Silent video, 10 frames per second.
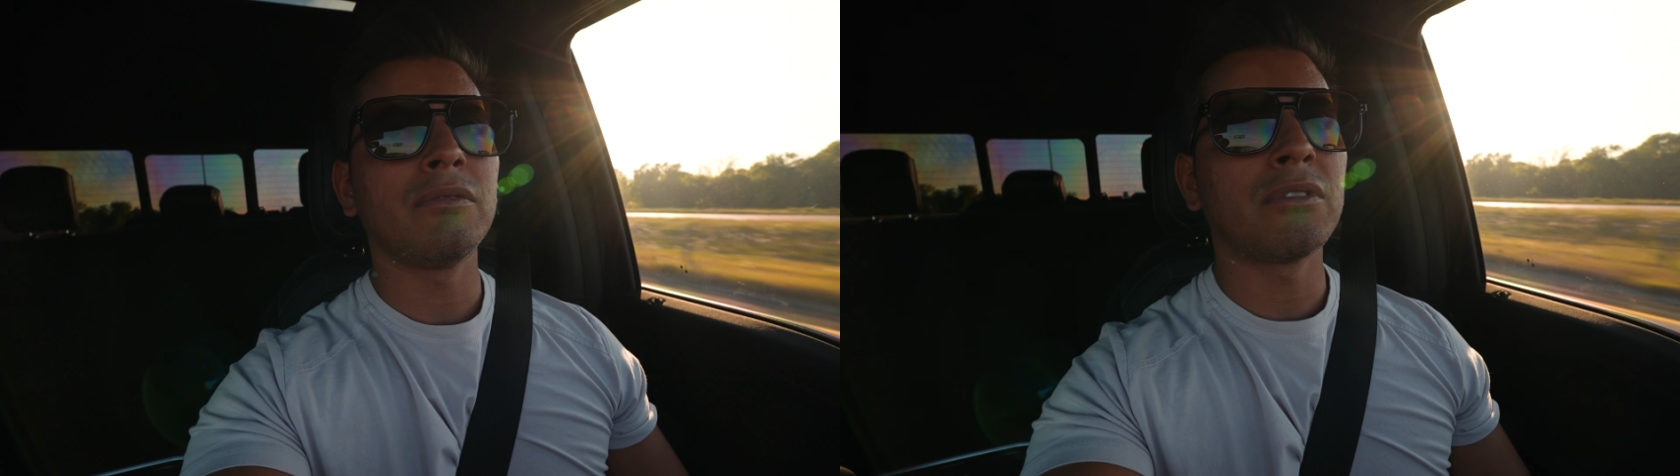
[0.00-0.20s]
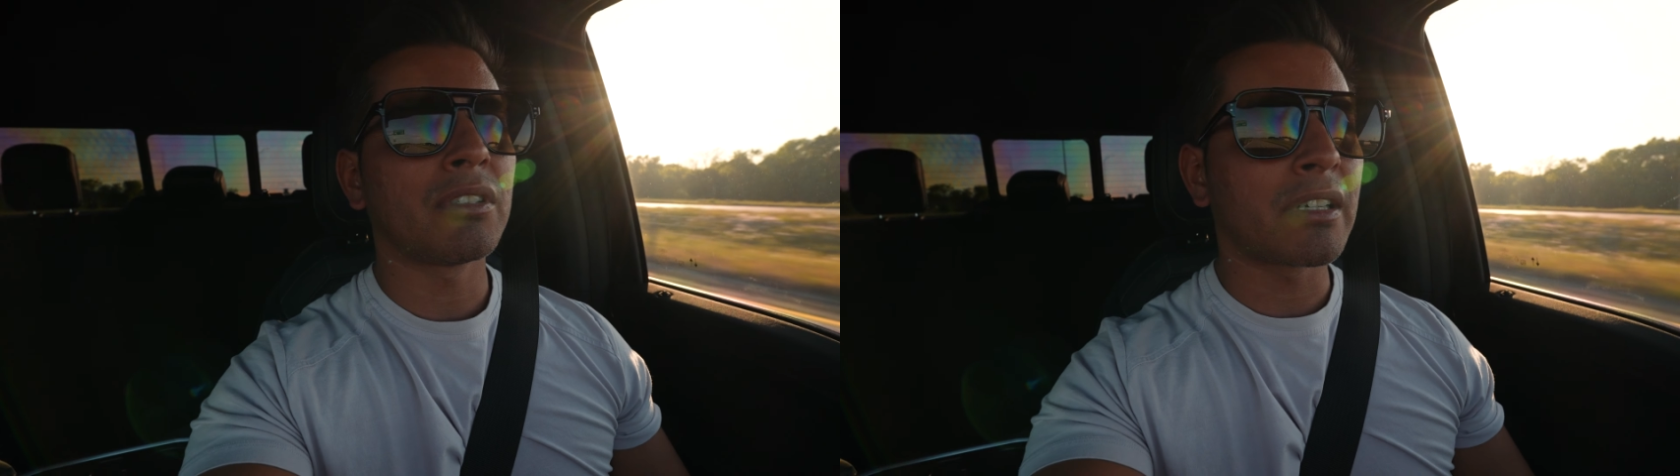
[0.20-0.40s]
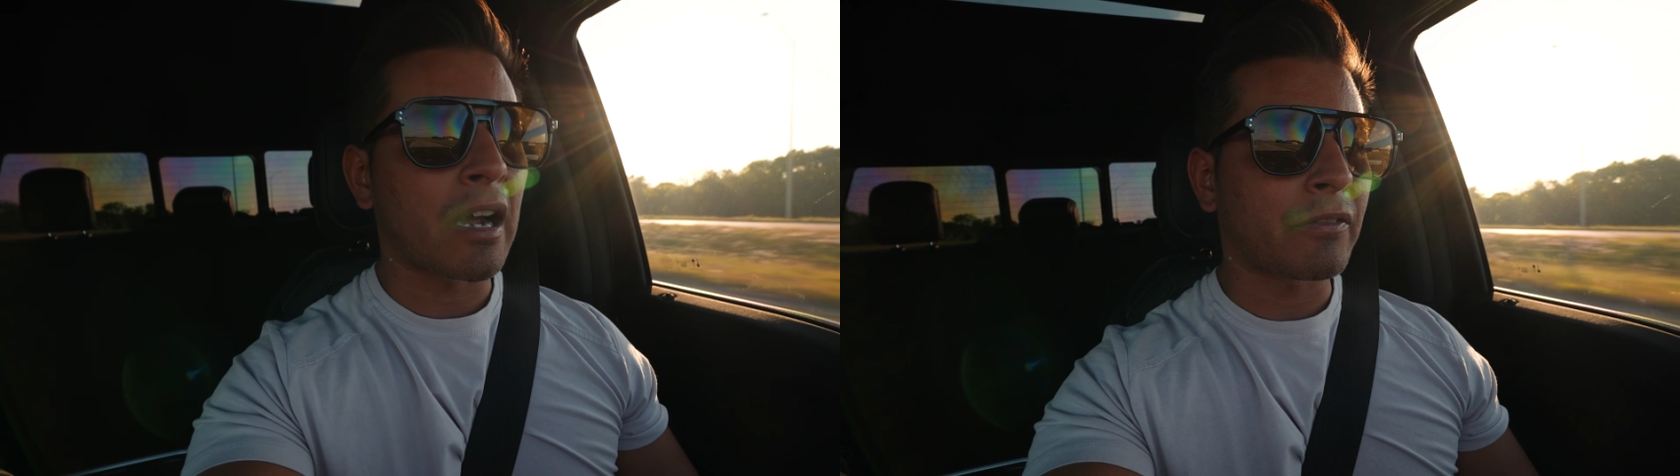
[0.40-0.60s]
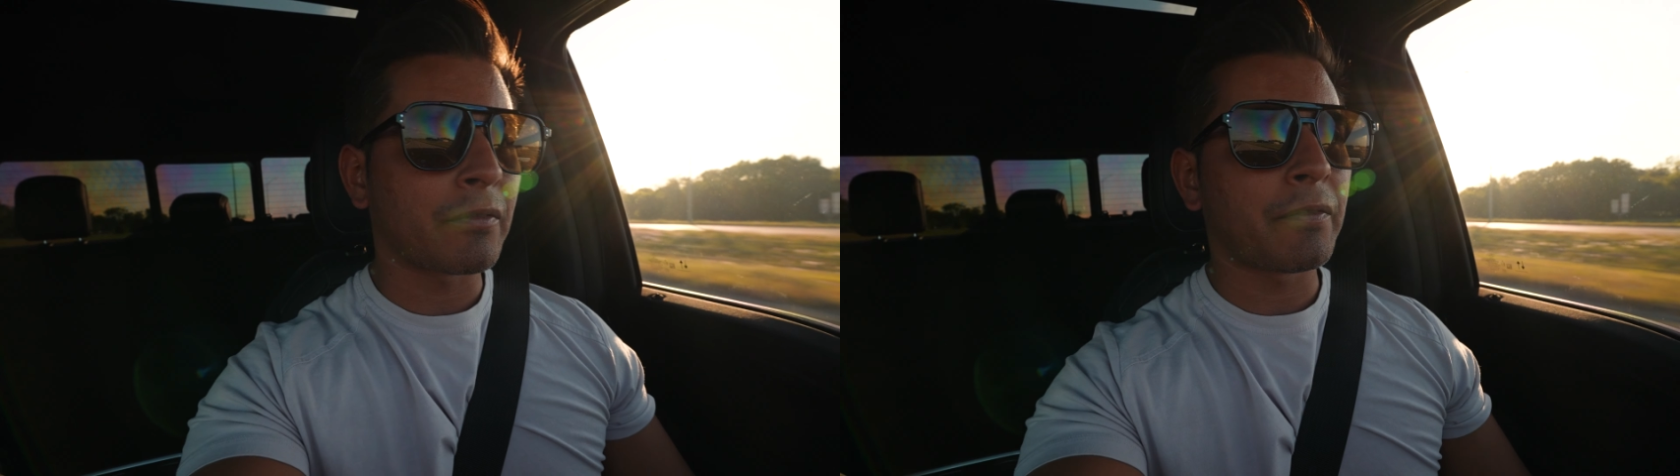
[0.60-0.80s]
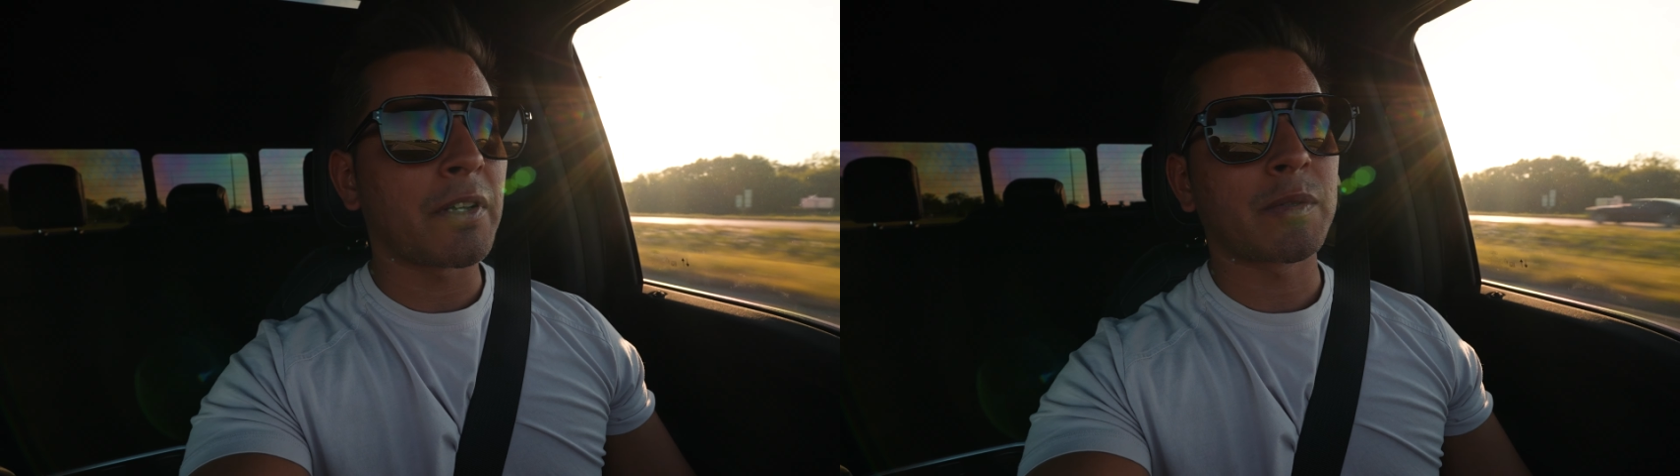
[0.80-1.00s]
to the guy
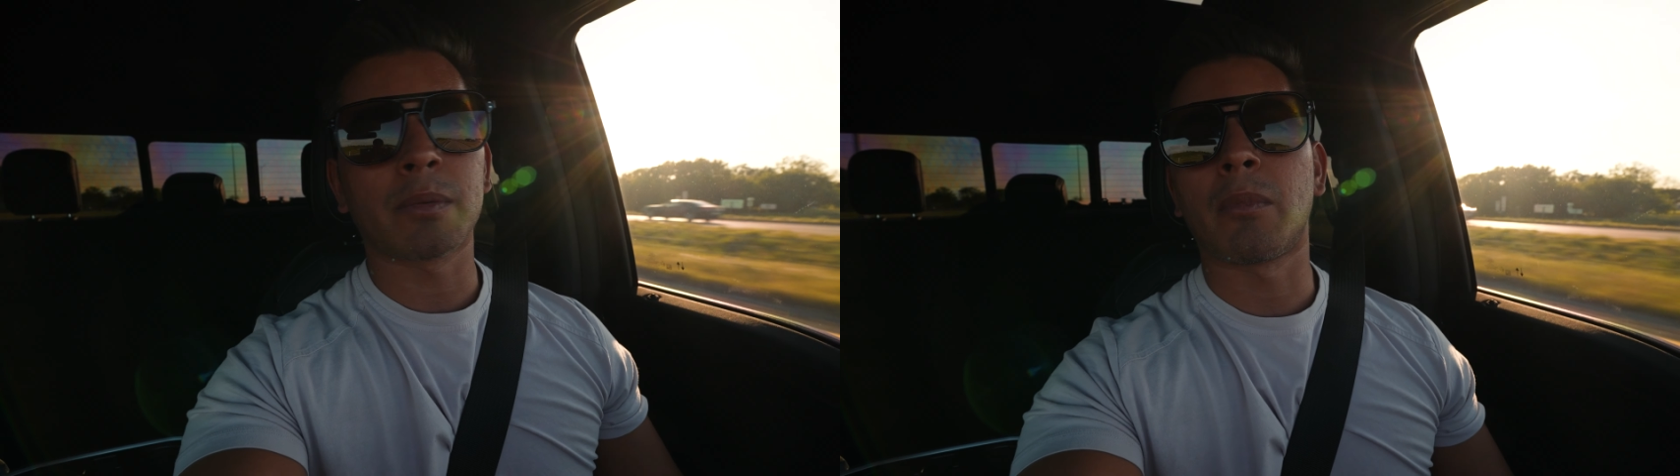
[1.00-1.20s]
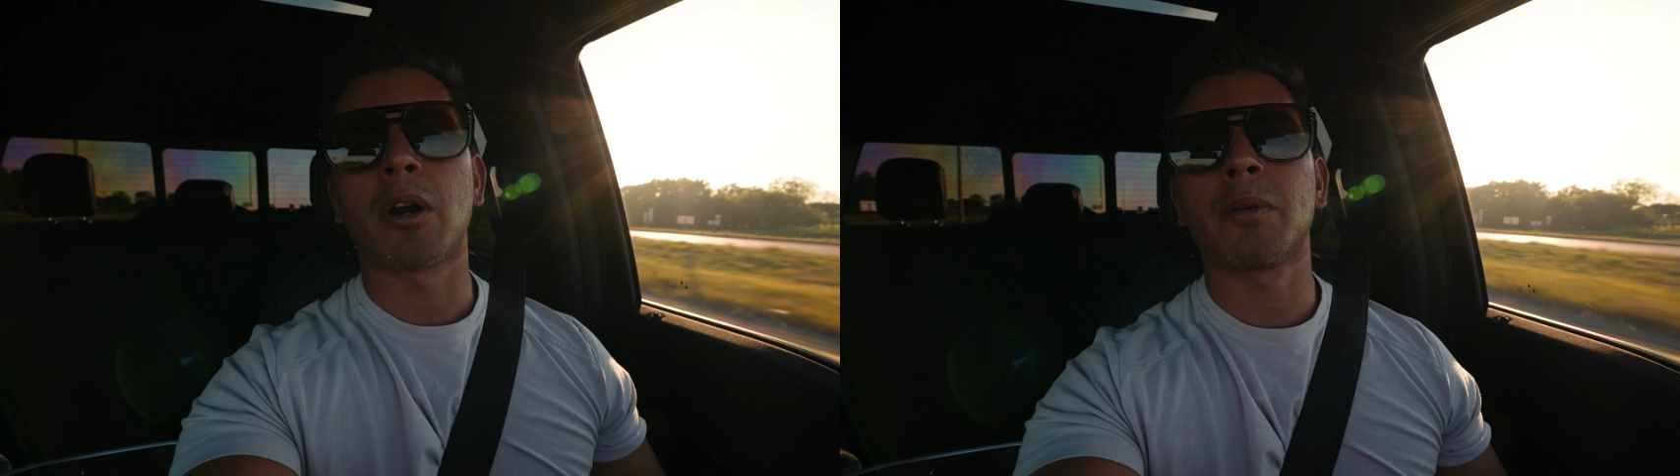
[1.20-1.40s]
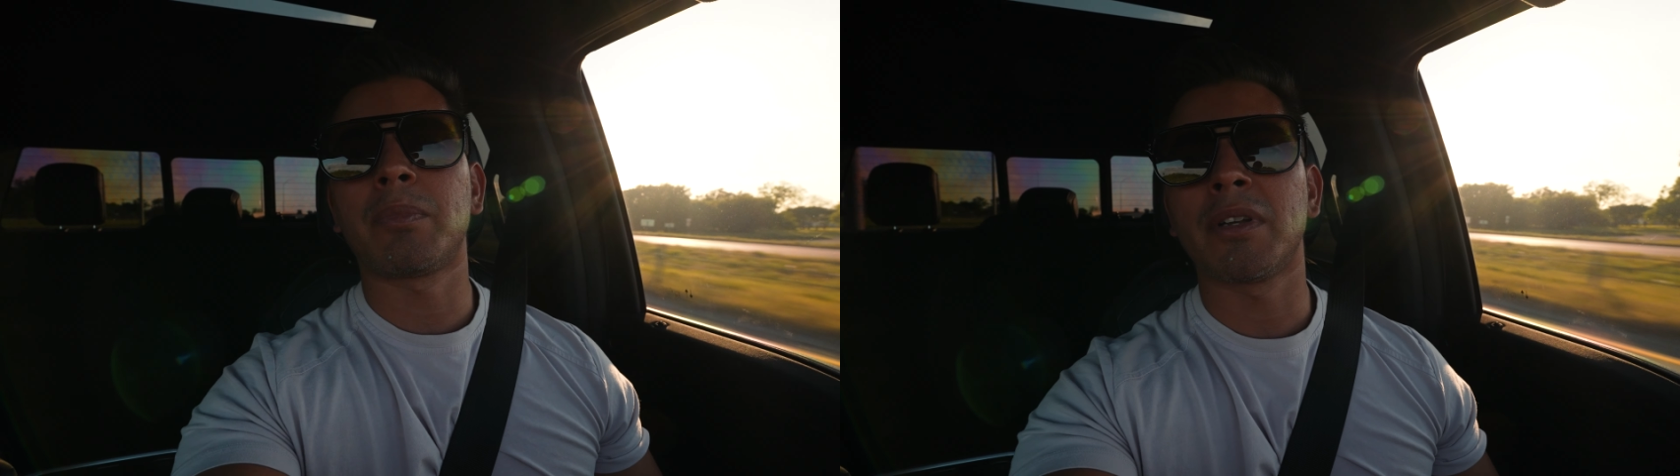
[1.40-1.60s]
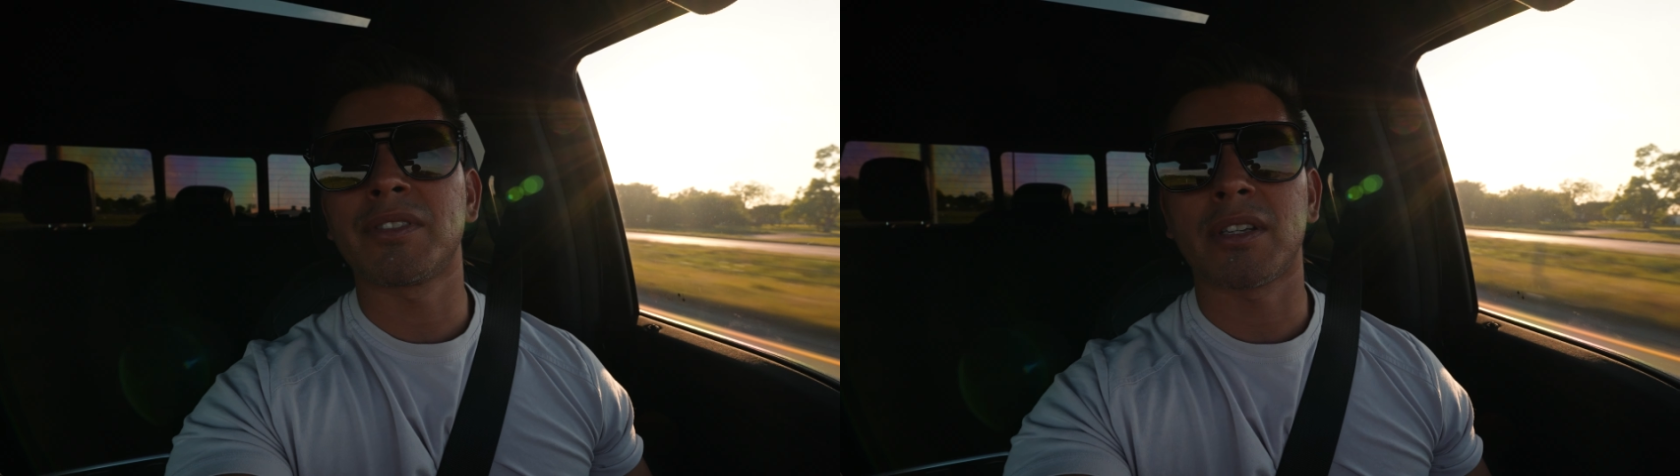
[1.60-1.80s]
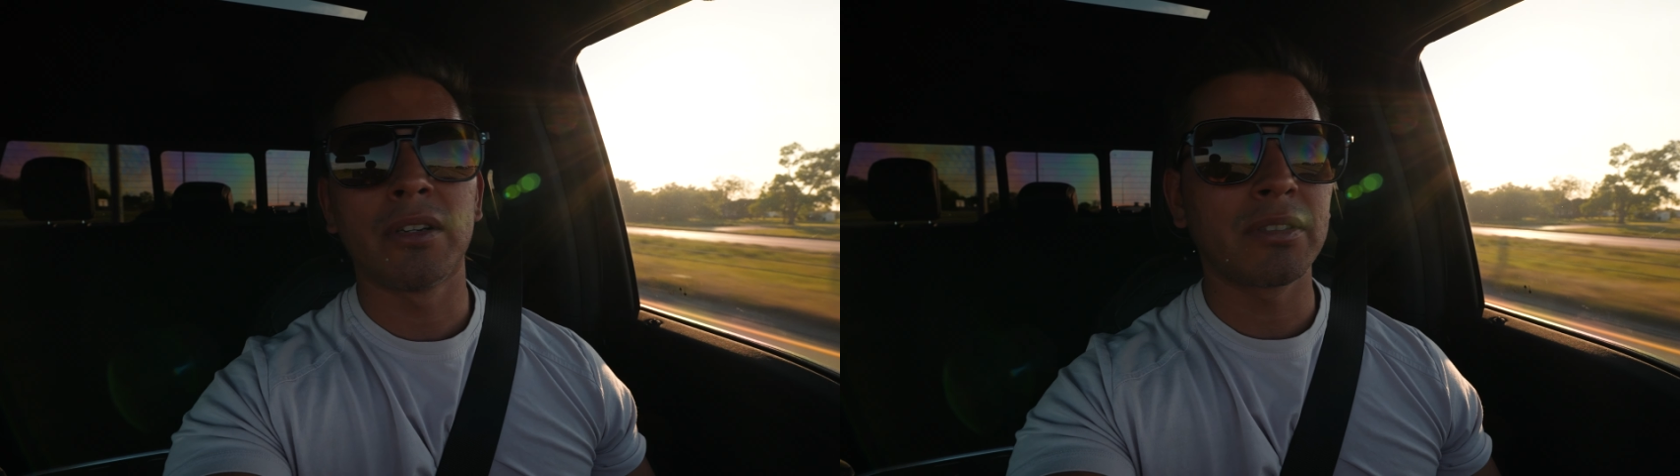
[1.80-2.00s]
from Facebook
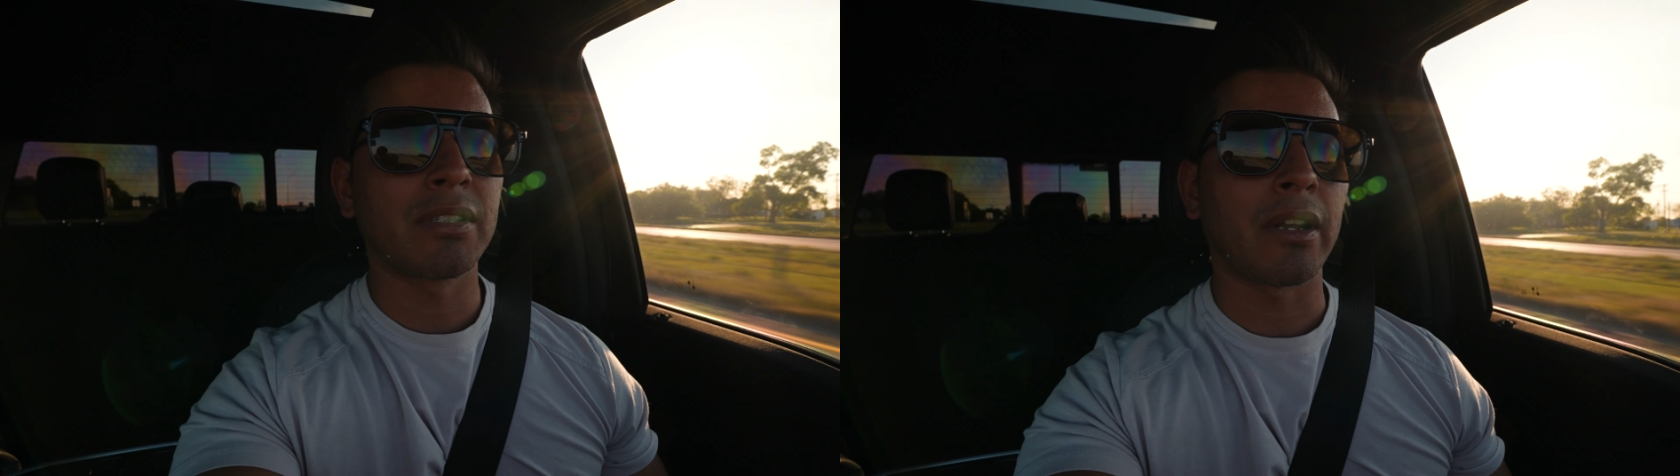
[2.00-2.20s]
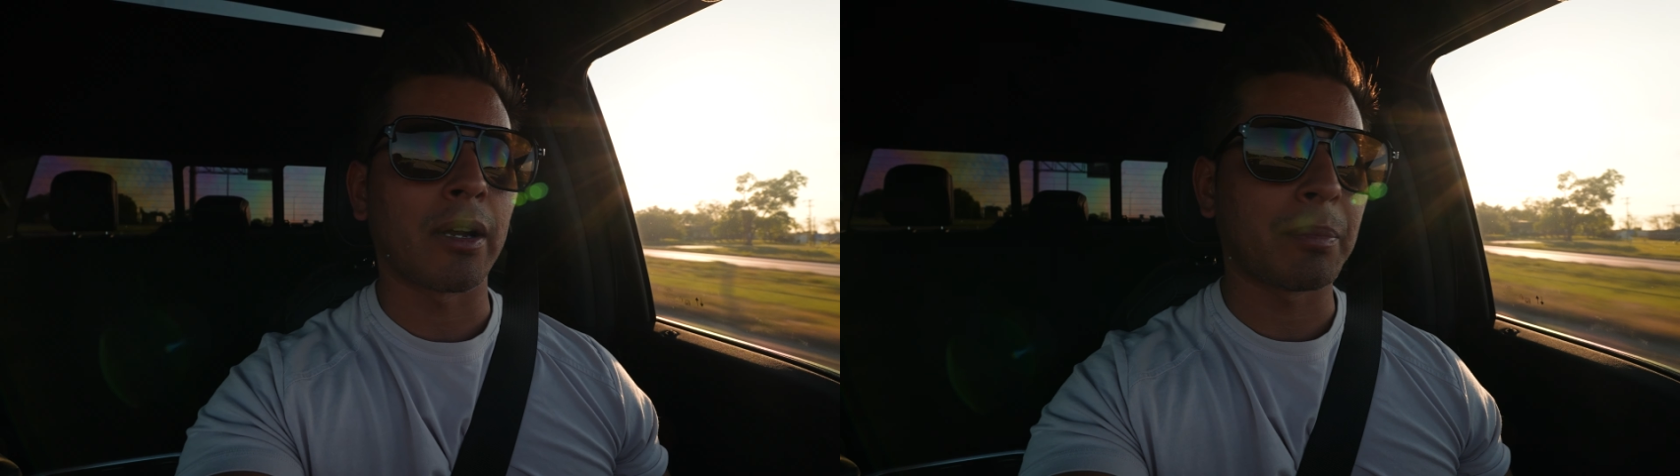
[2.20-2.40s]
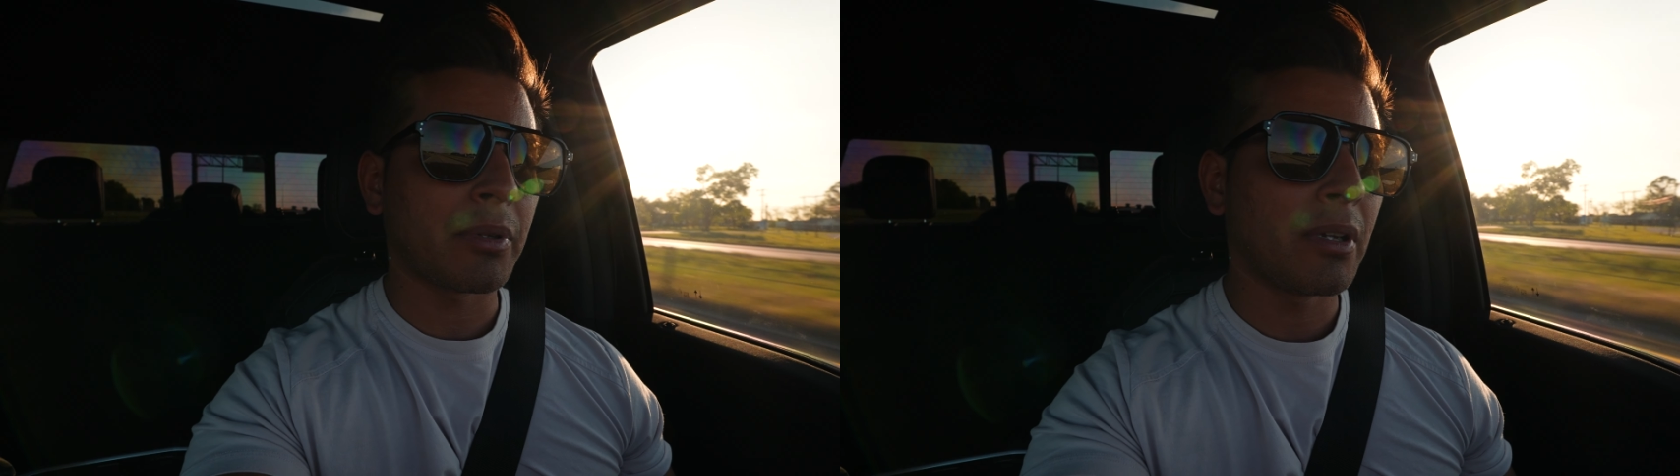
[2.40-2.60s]
Marketplace. I hooked it up.